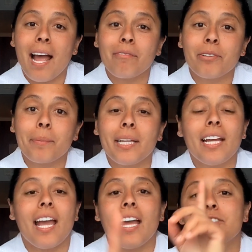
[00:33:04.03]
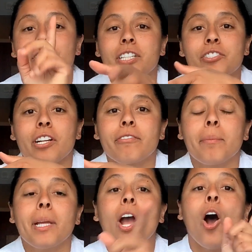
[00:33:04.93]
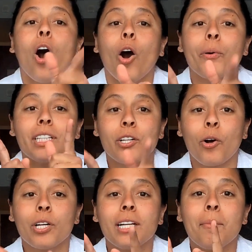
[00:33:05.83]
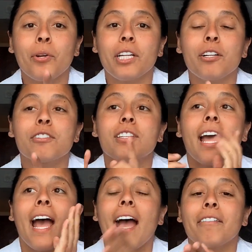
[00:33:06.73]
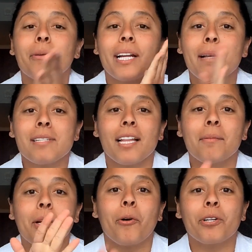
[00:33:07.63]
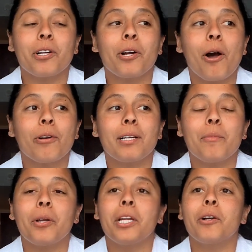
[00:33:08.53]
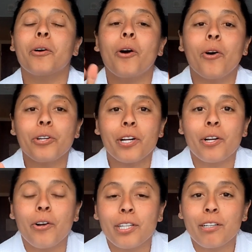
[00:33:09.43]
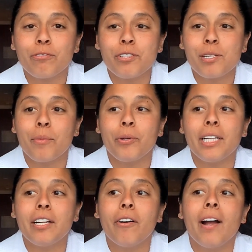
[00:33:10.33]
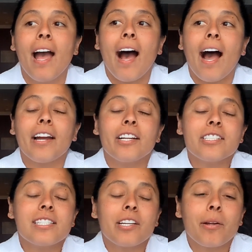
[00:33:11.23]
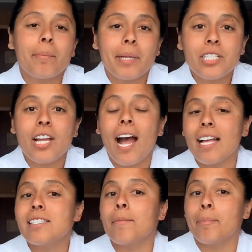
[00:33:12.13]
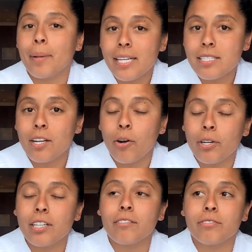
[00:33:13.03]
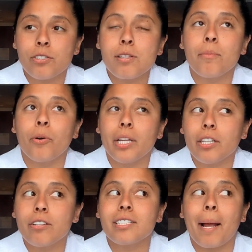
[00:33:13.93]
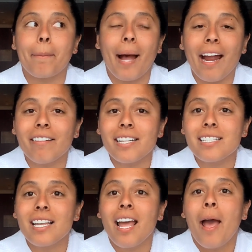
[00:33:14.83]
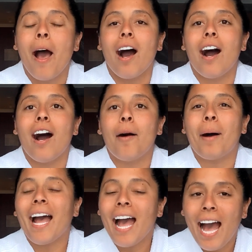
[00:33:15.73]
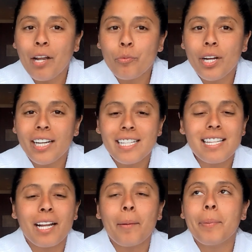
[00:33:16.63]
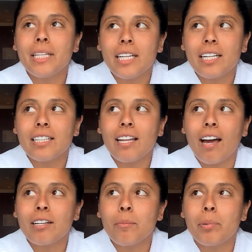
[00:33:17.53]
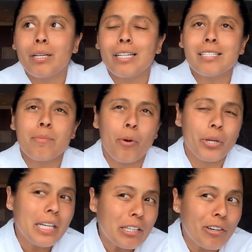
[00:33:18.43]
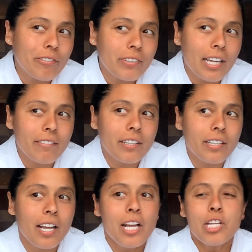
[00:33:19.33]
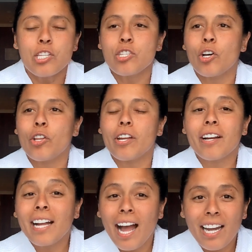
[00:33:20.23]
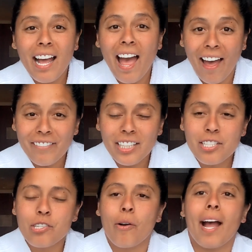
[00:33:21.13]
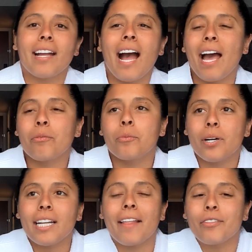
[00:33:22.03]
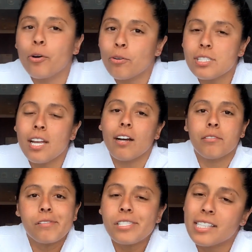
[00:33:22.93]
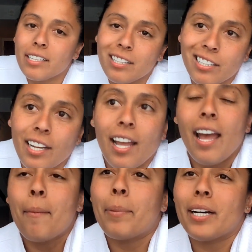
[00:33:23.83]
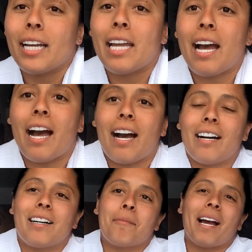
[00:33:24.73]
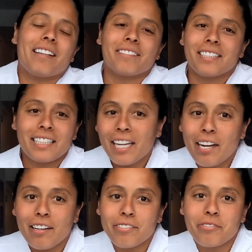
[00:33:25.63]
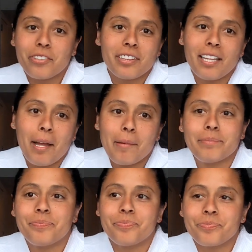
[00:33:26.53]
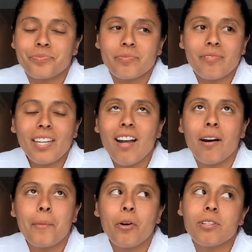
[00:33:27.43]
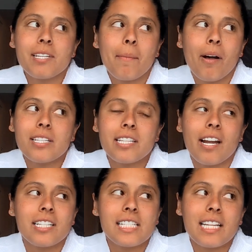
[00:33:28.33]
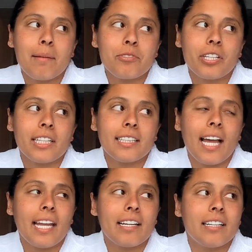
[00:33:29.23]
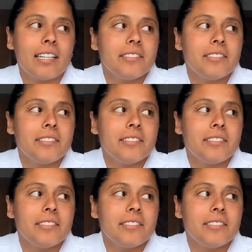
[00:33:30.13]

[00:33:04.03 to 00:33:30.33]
time for me and drink a drink for me. Oh, and the coconut mojitos, everyone kept telling me, order a coconut mojito, order a coconut frozen mojito. I heard Secret Beach has the best coconut frozen mojitos at Pirates. I had one. It's like a pina colada, but it's mojito flavored. So they're kind of heavy. So I had one at the hotel. It was good, but I didn't really care for them. The whole time I was there, I just kept drinking like,